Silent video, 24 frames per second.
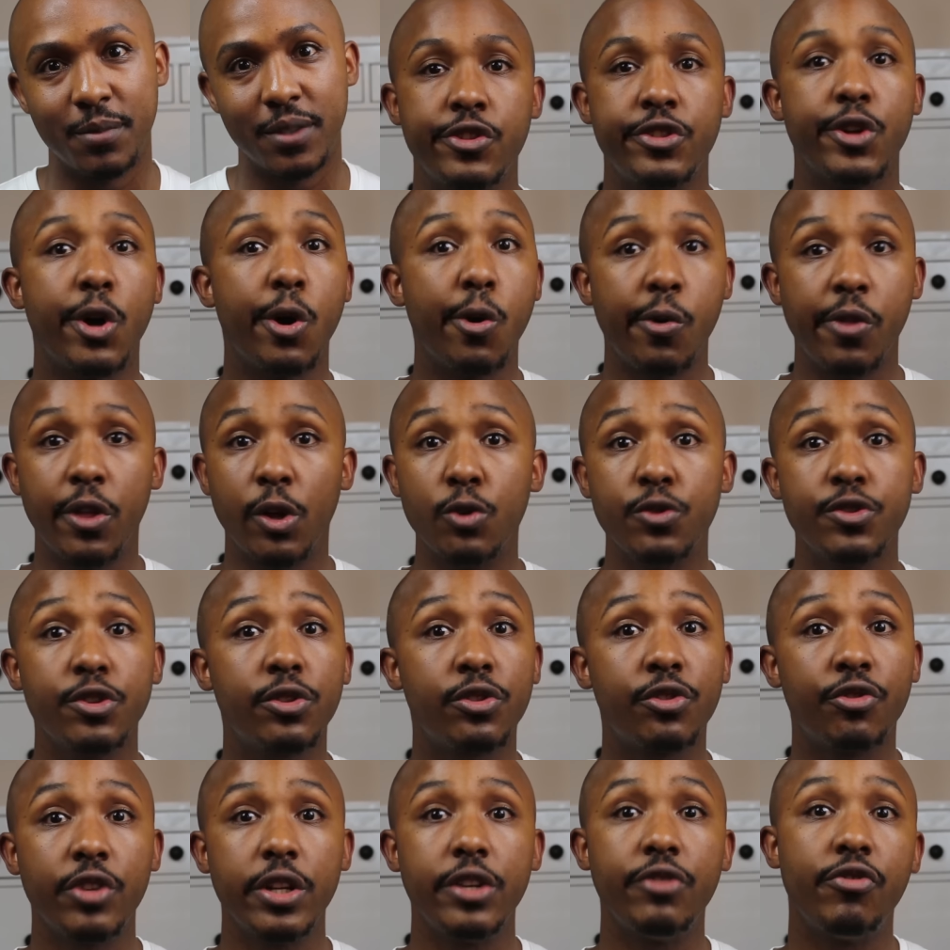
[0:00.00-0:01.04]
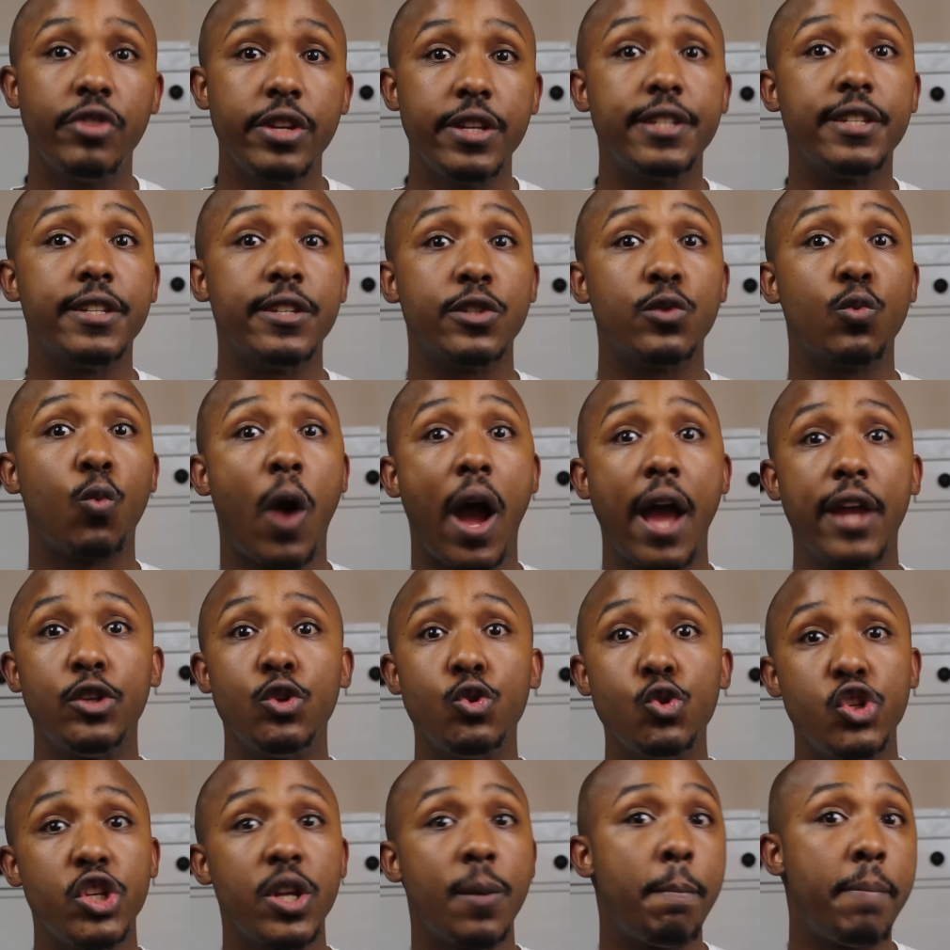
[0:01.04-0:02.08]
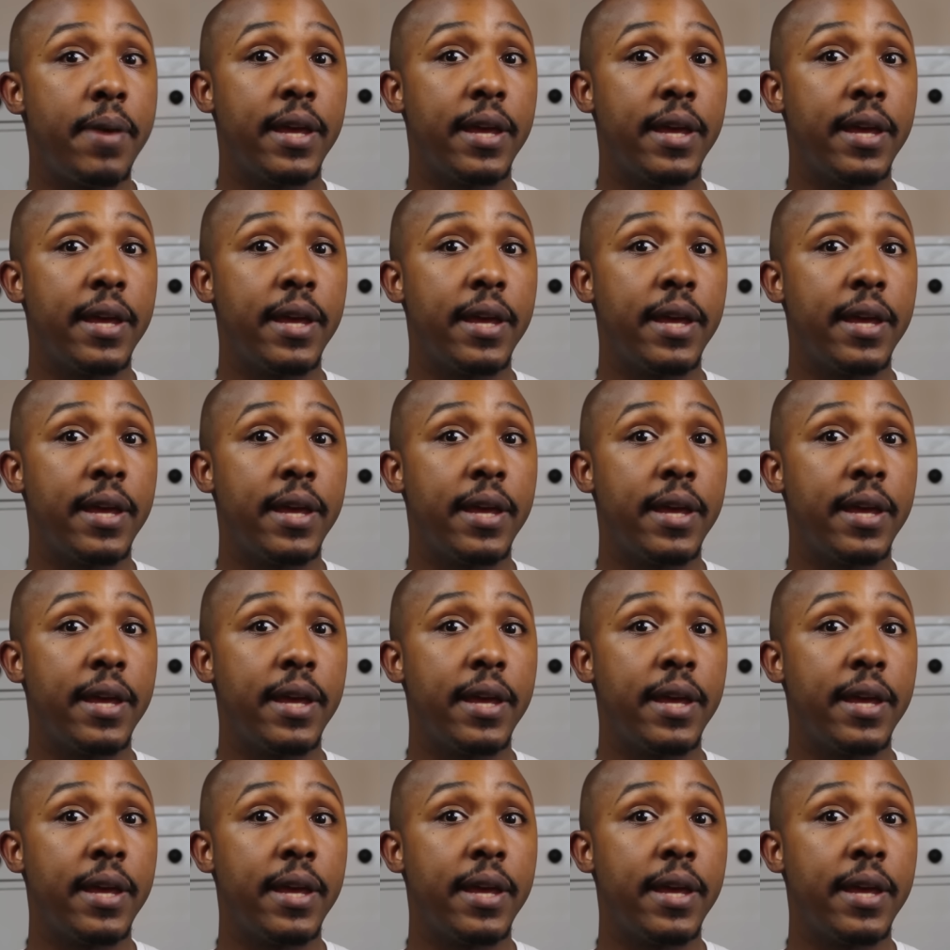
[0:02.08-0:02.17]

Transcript: So those are 3 reasons why you should